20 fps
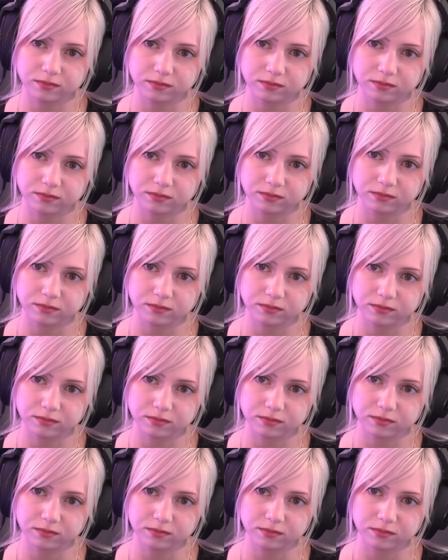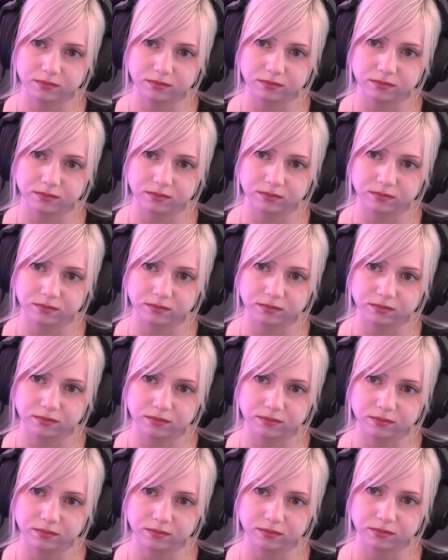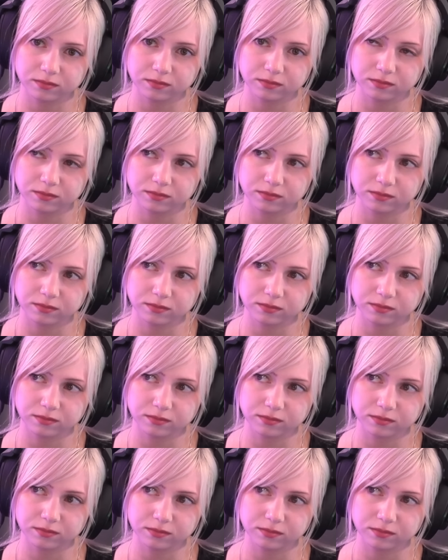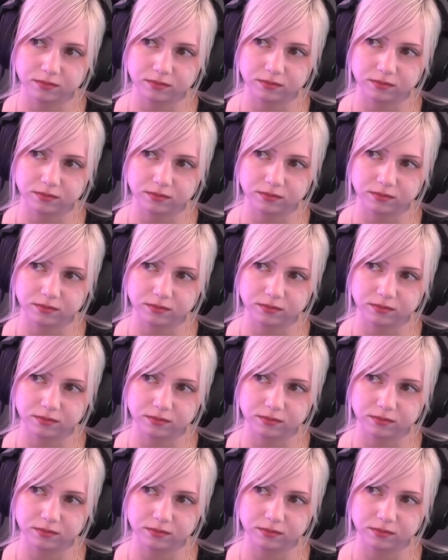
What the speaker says: This person isn't speaking.